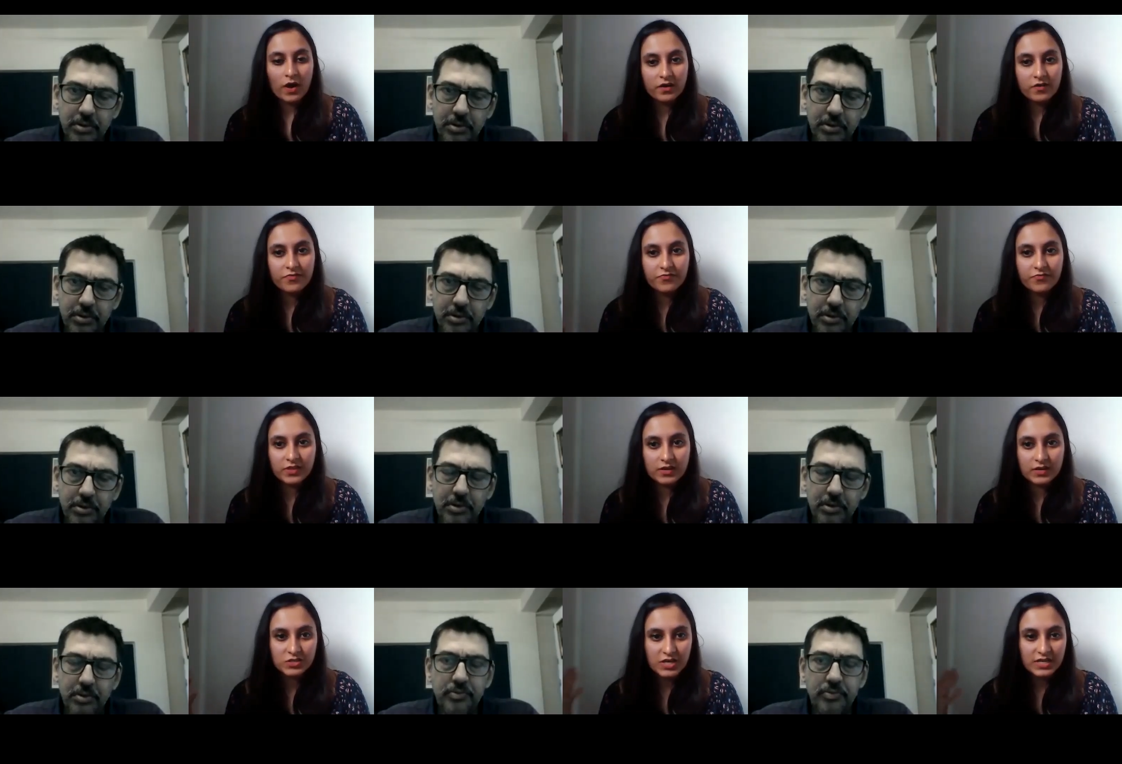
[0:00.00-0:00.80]
Speaker 1: One of
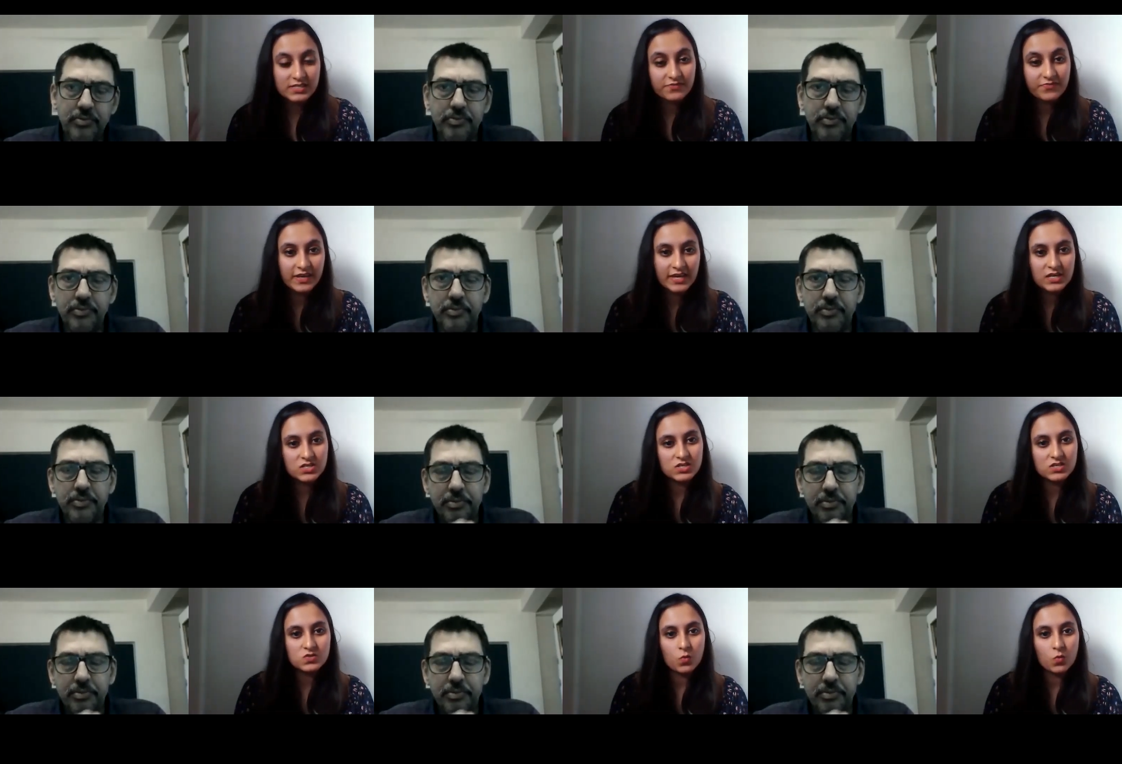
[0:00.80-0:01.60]
the
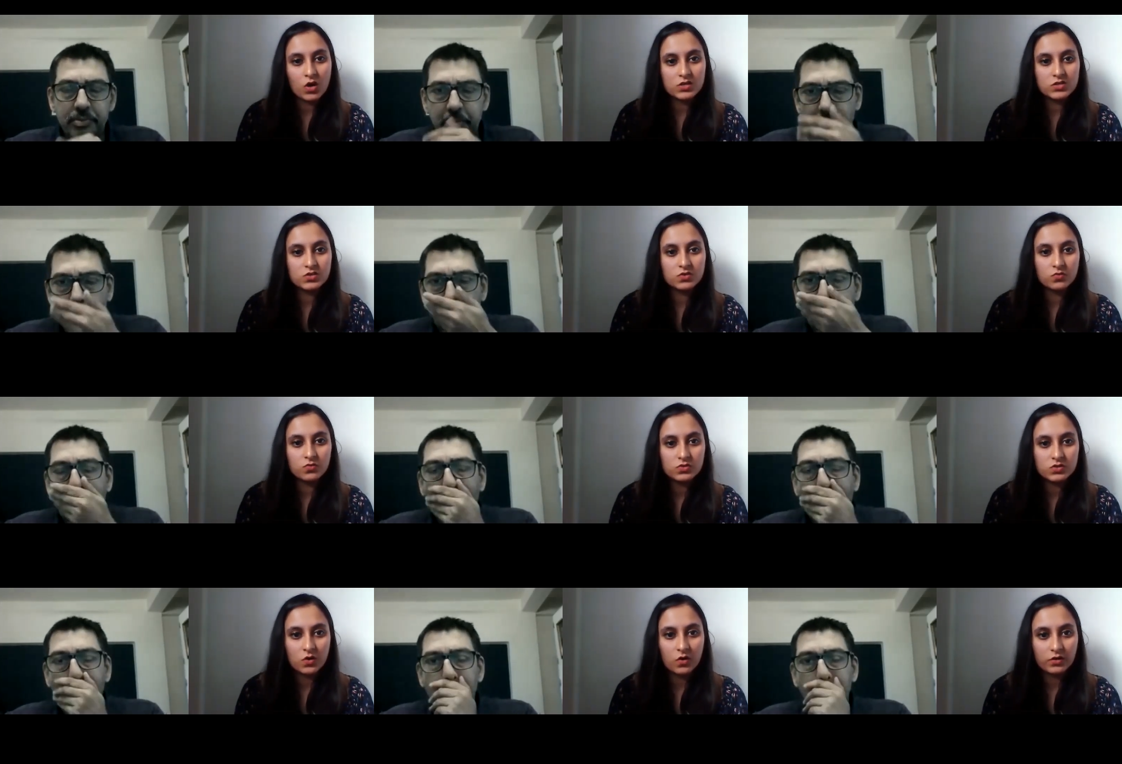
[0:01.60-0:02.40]
justifications was
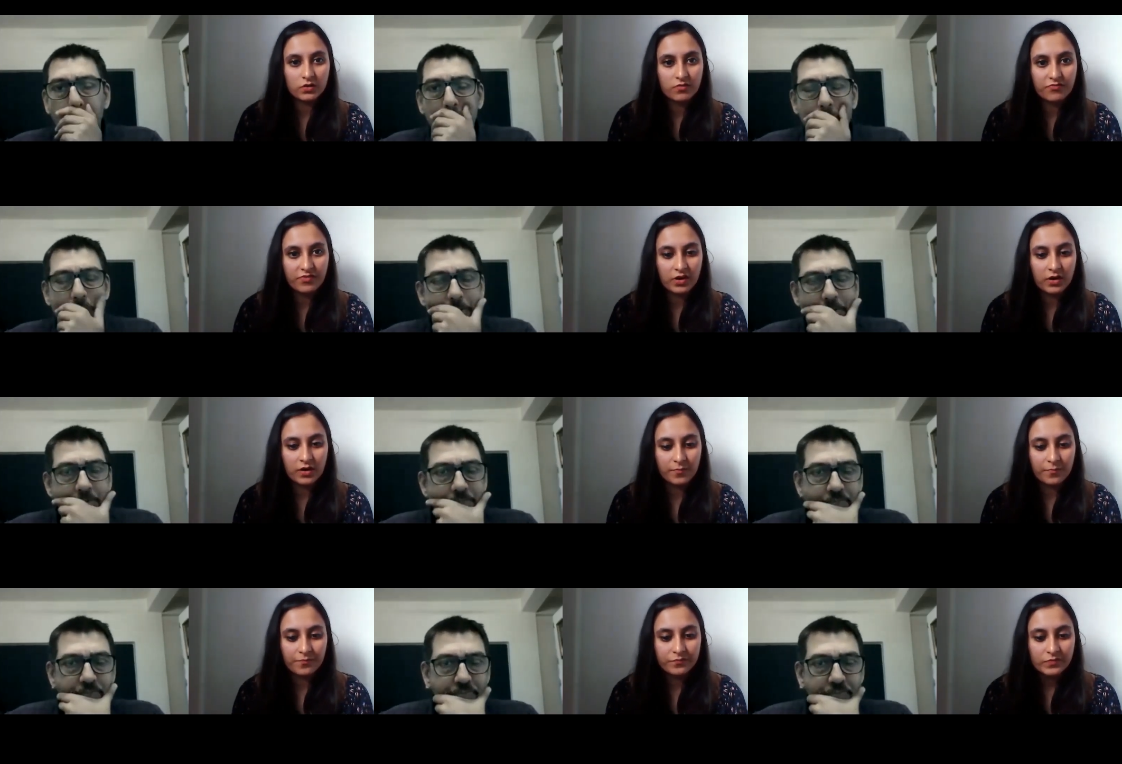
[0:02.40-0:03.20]
to sort of
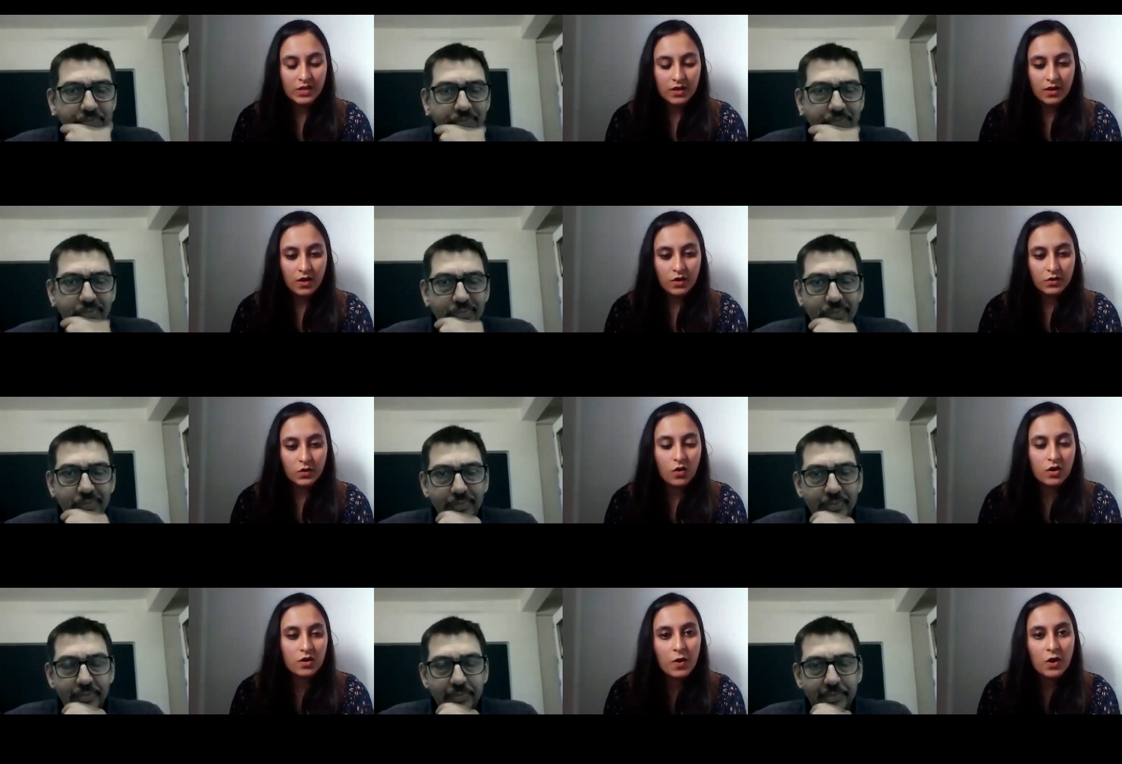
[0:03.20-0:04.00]

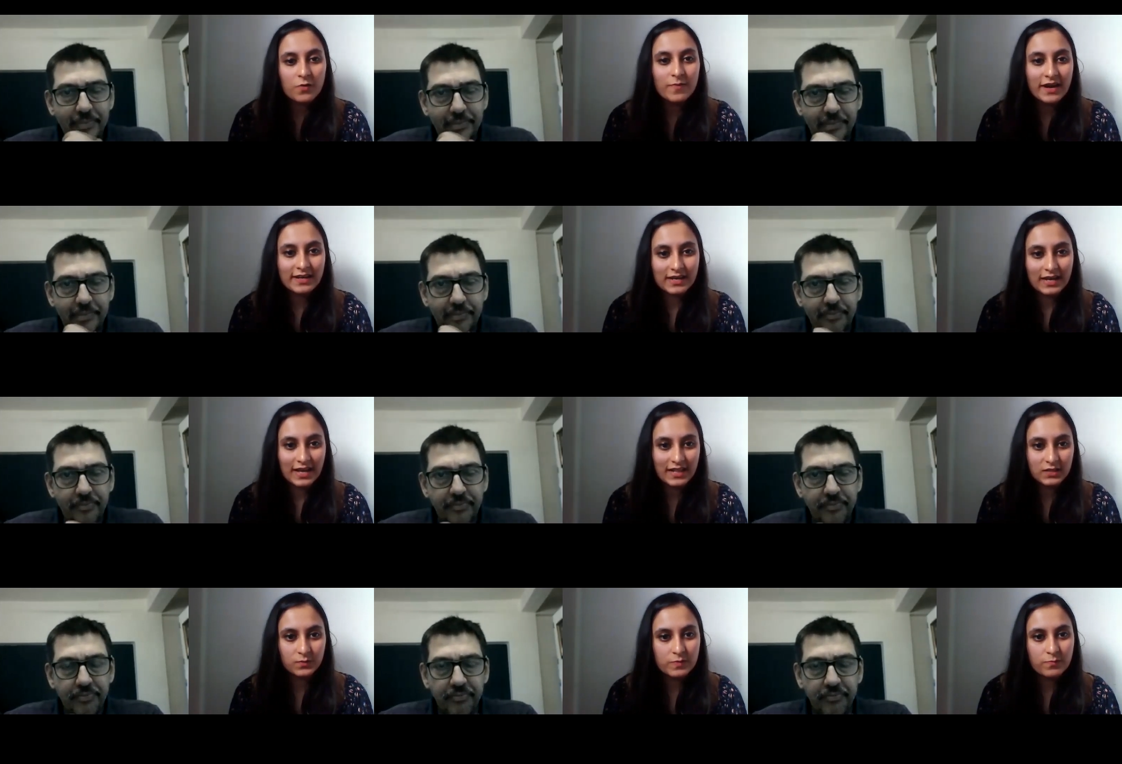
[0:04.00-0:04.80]
talk about
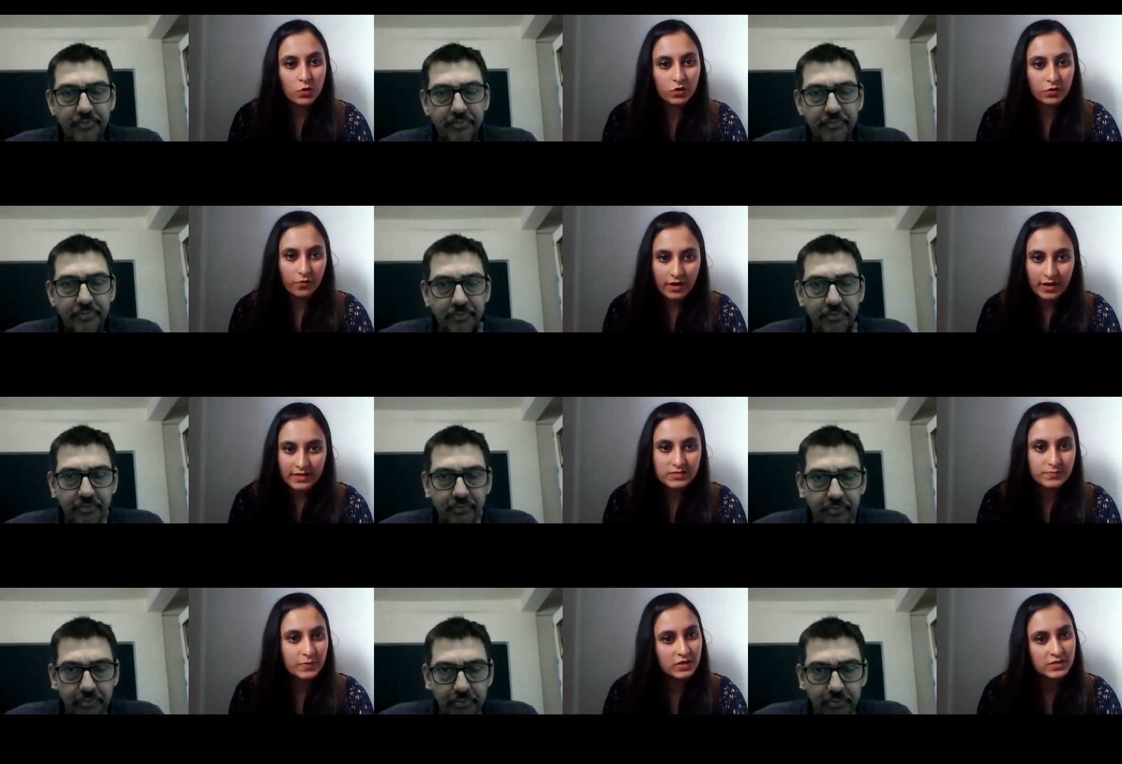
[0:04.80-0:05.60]
mental health with more
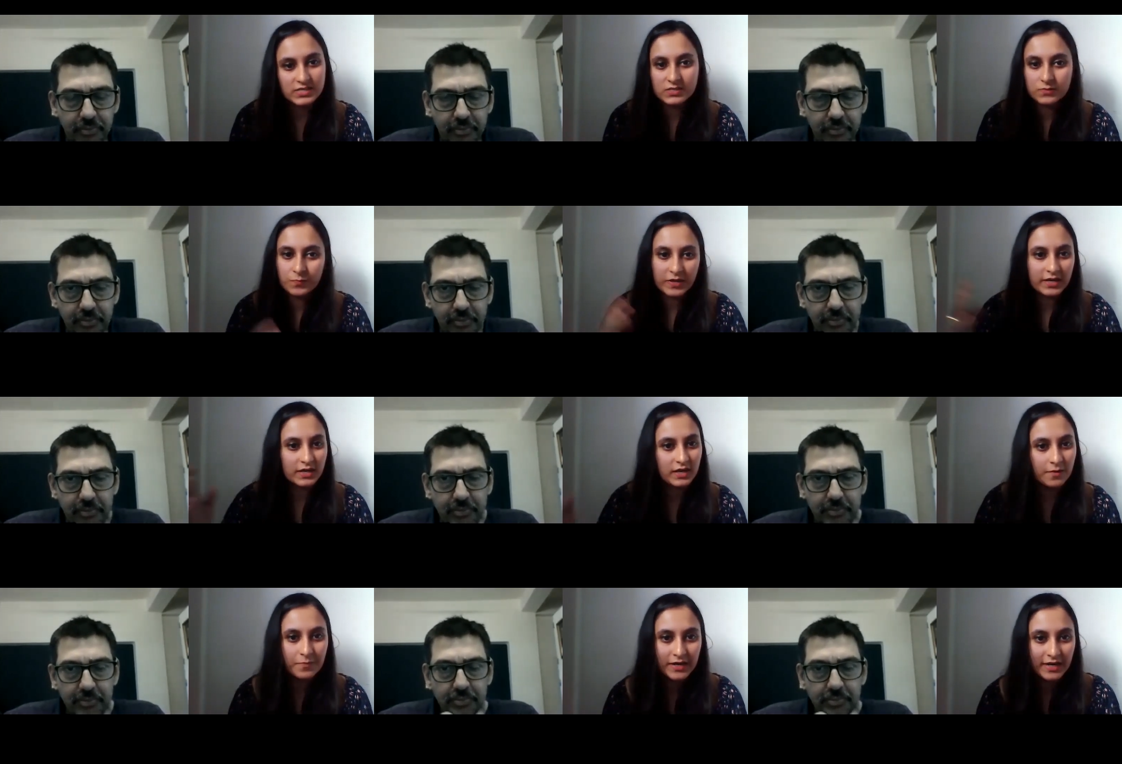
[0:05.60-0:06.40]
nuance, because it's
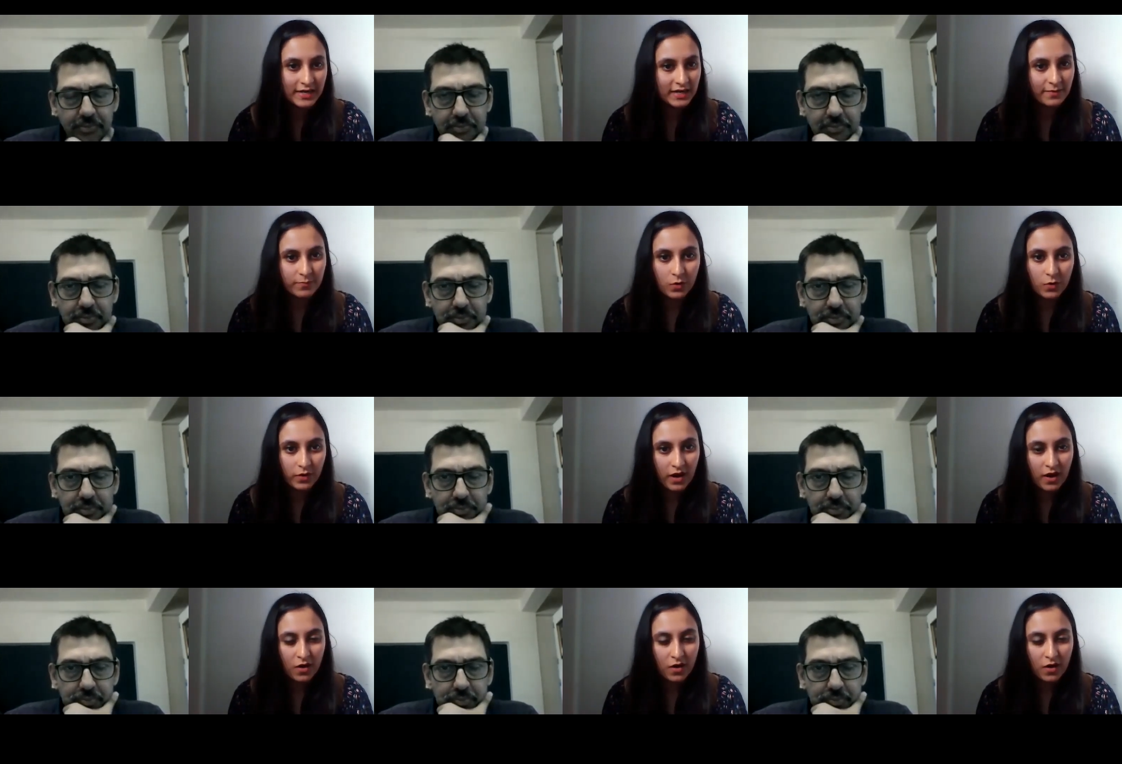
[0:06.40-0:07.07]
been completely blown